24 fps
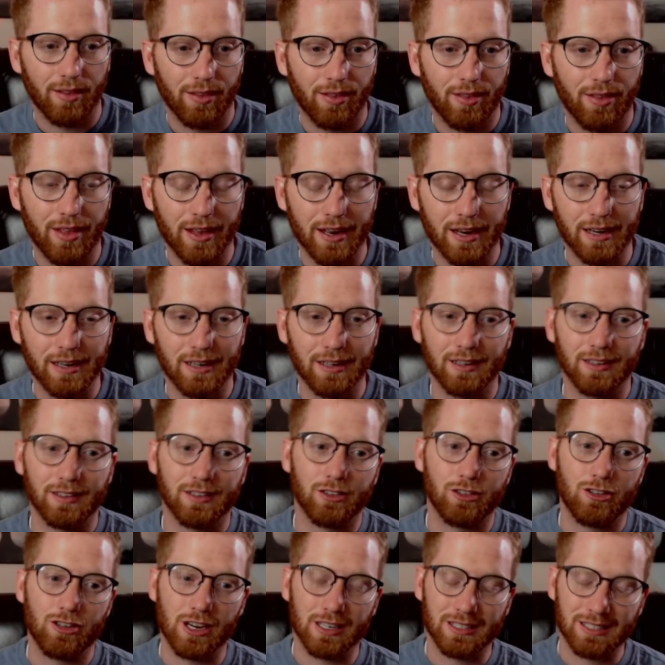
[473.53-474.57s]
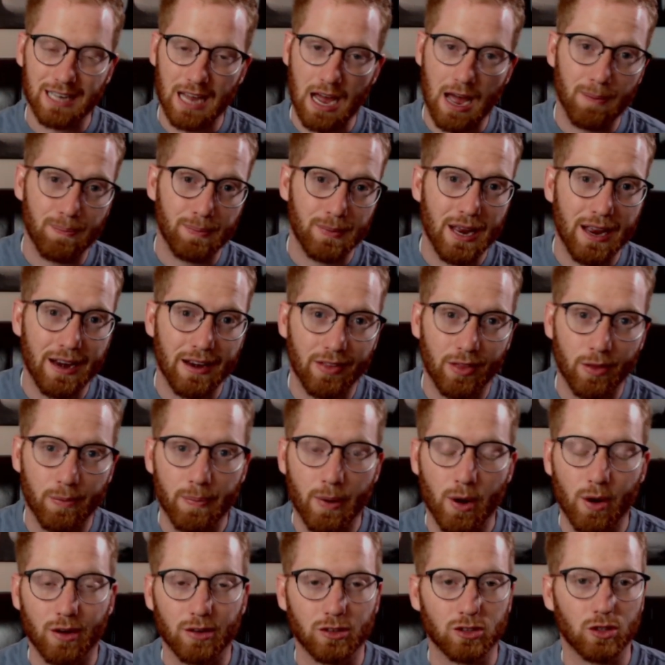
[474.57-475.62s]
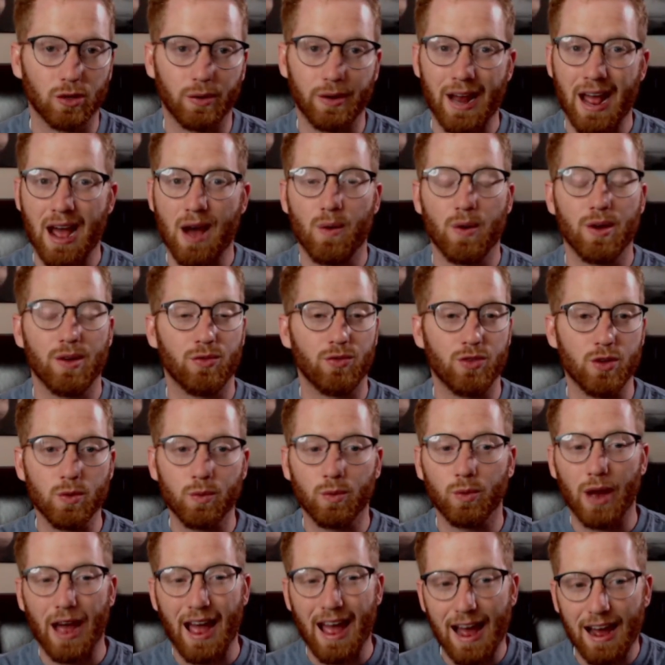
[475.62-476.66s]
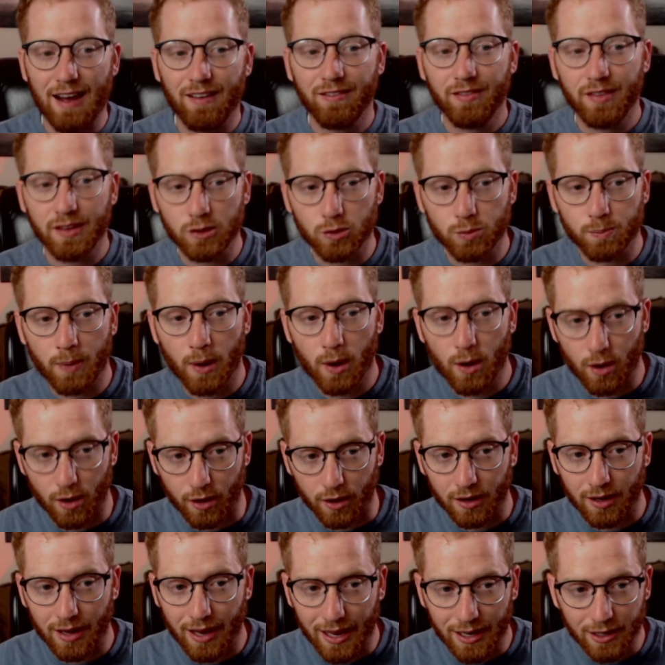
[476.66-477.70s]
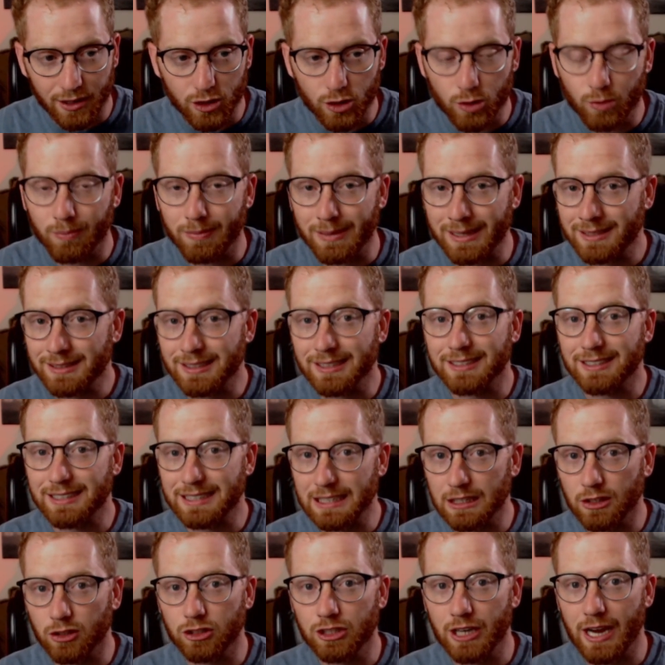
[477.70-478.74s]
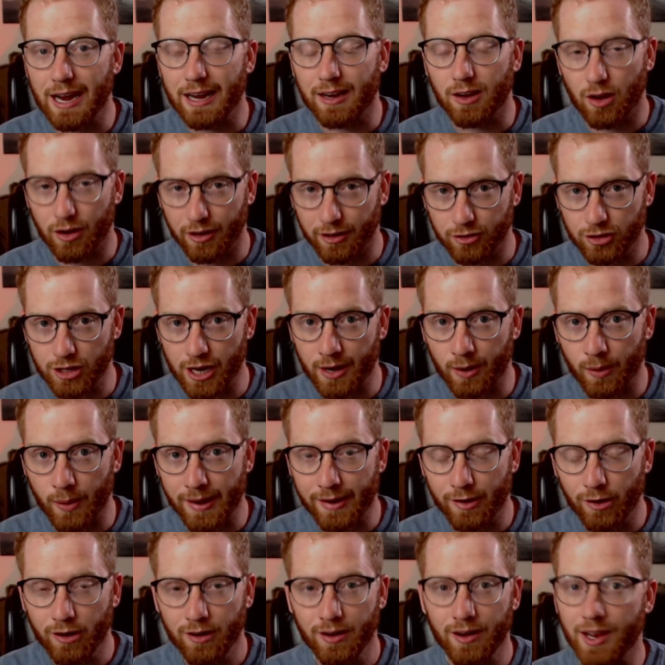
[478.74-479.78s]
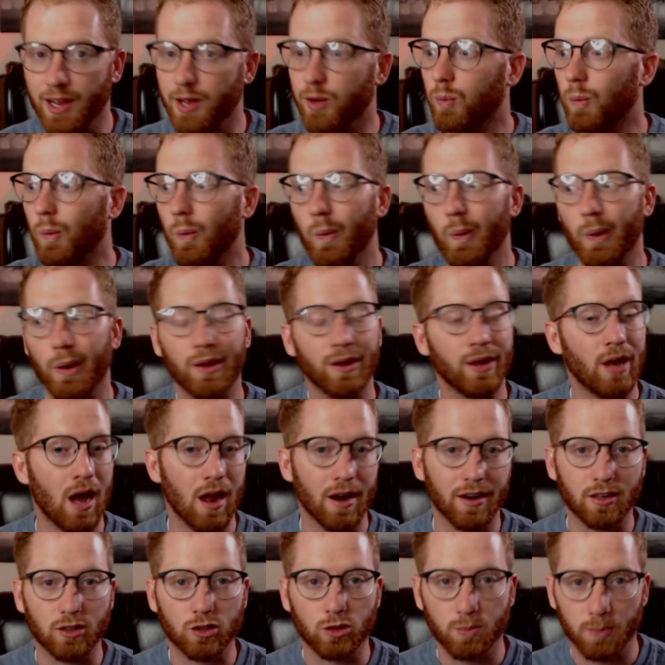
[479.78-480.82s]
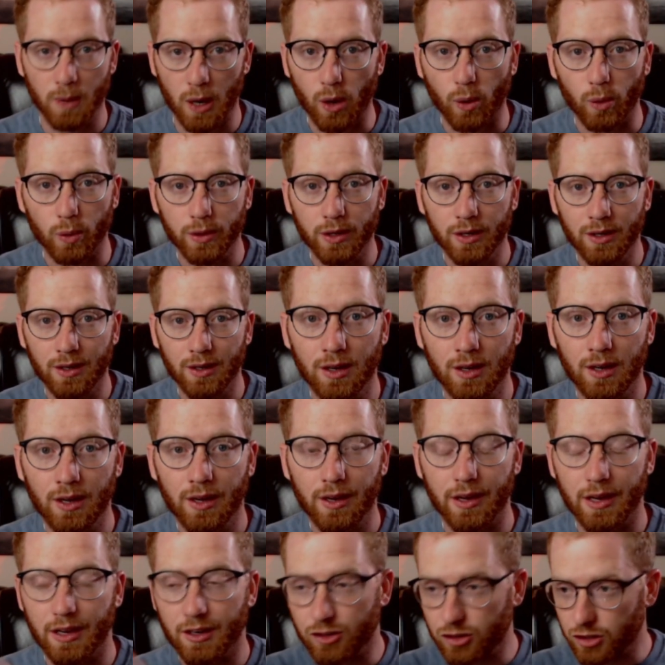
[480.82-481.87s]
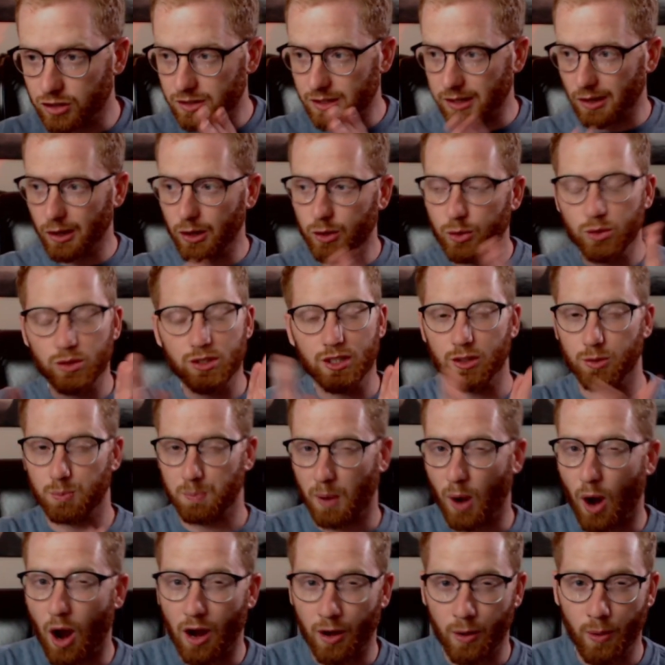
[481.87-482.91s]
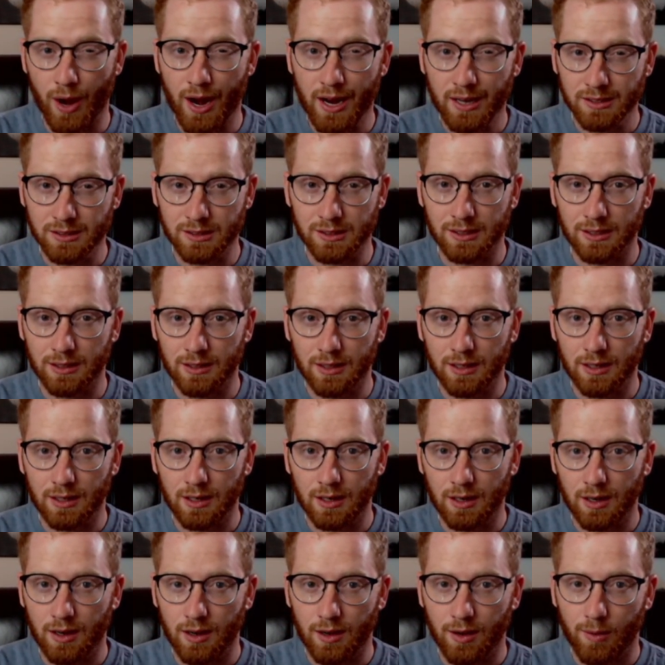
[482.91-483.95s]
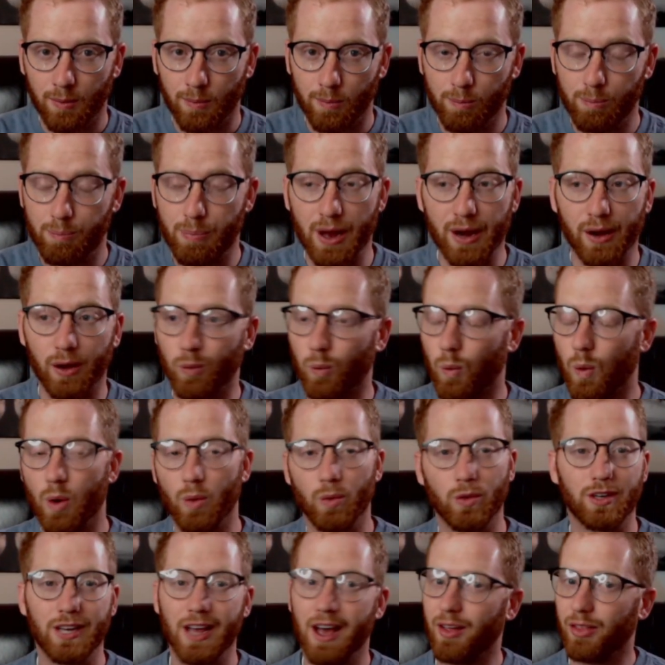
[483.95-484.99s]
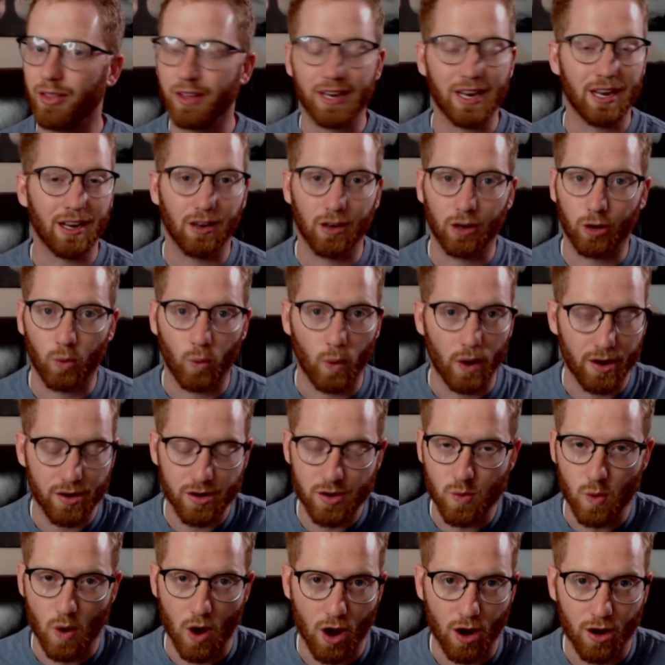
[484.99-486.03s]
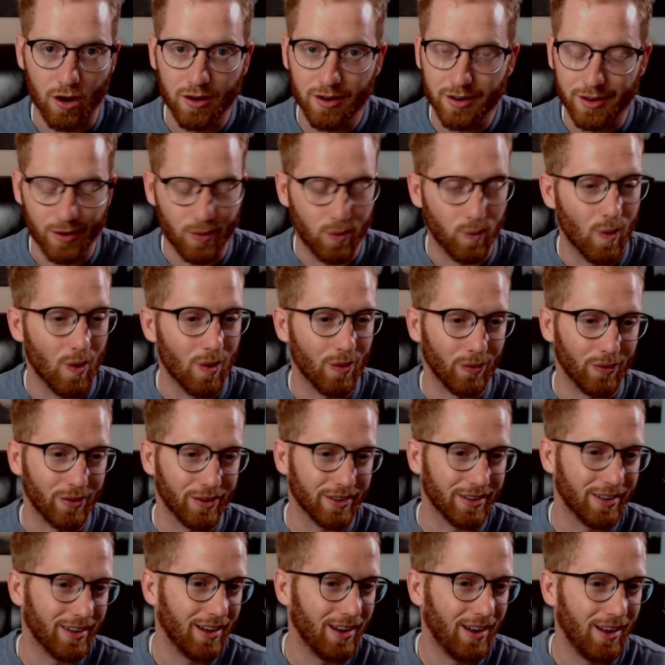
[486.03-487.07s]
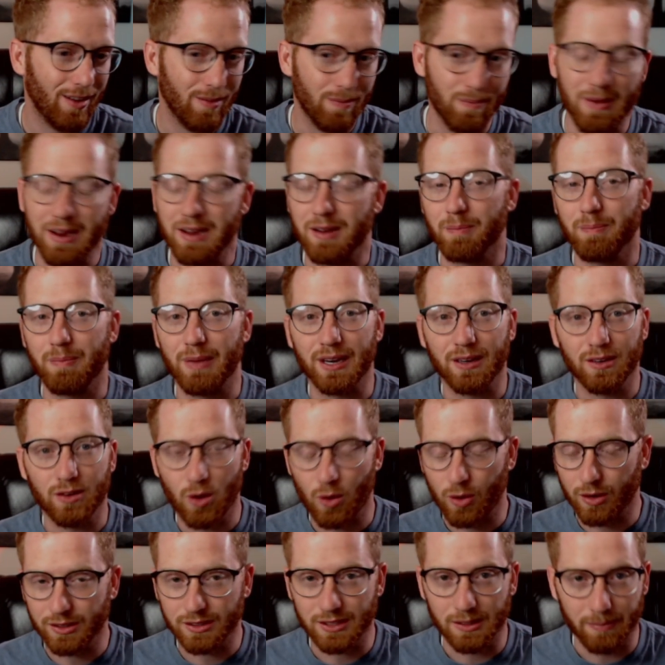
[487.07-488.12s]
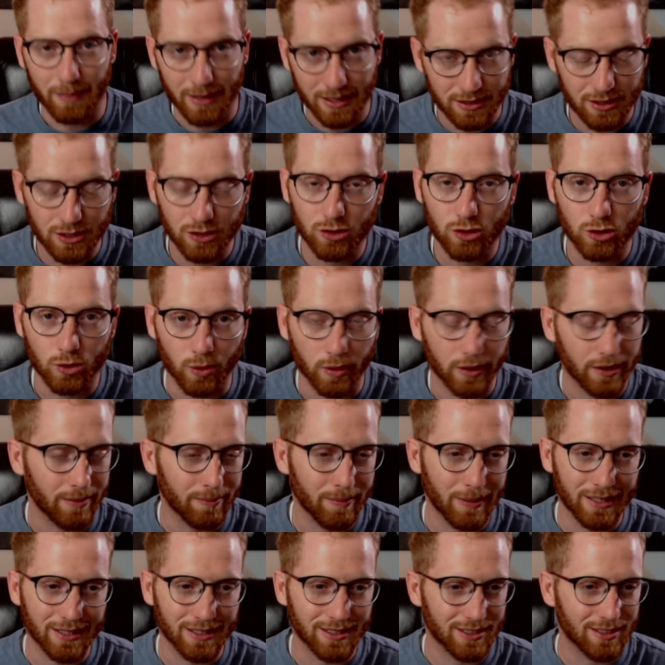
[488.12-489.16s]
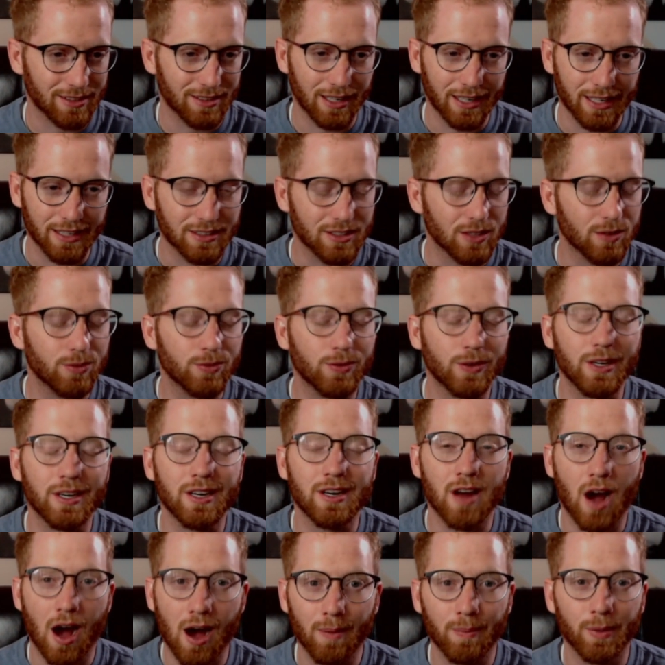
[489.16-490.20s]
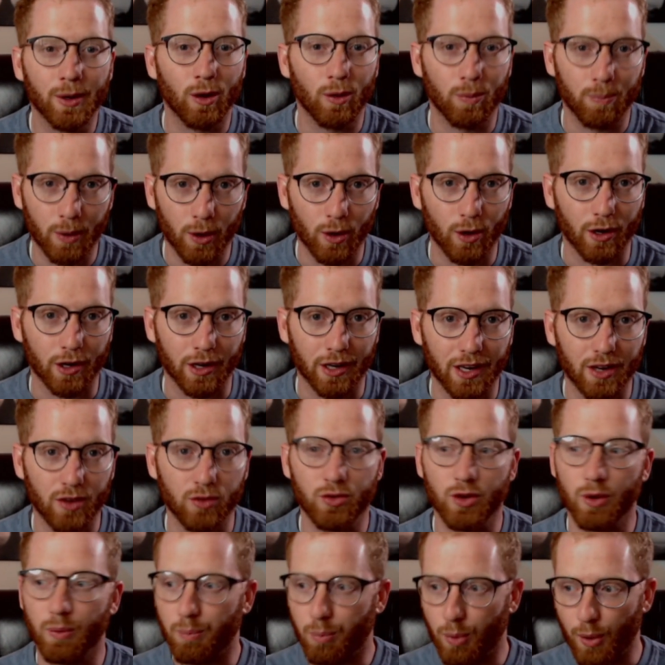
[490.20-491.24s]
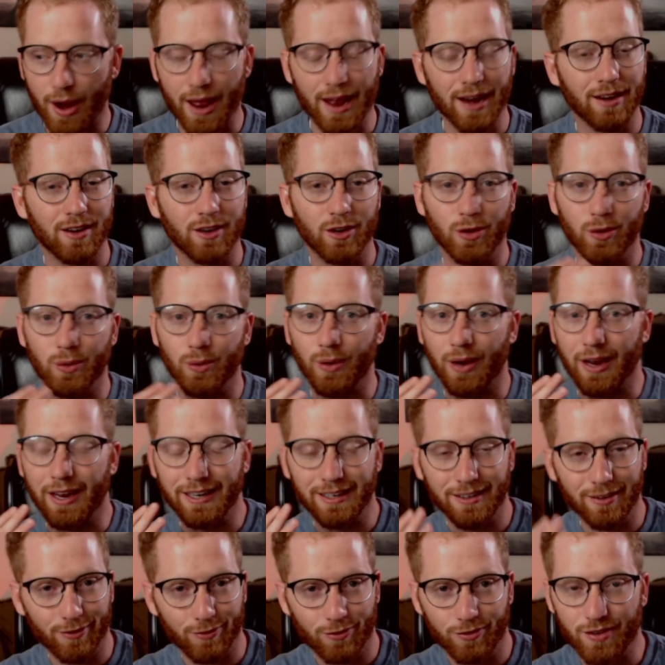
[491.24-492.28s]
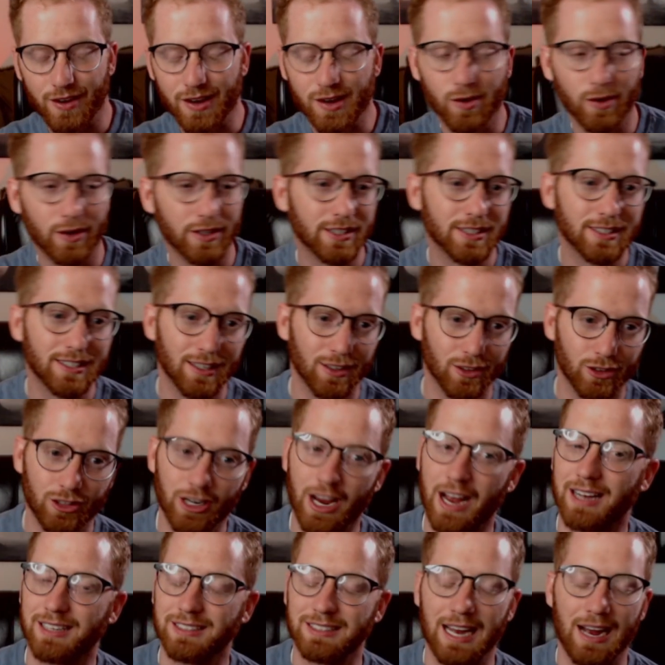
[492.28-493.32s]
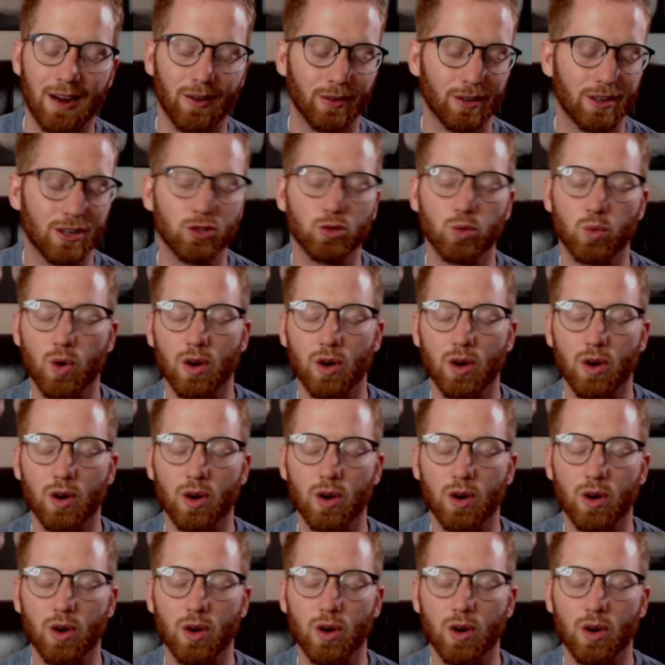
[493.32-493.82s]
they just updated the perk, so now if you have this perk and you miss a skill check on a generator, it will not explode. It just loses progress, but it won't tell the killer where you are. It won't make a big noise that makes you scream. It's a phenomenal perk if you're brand new and you're figuring skill checks out, because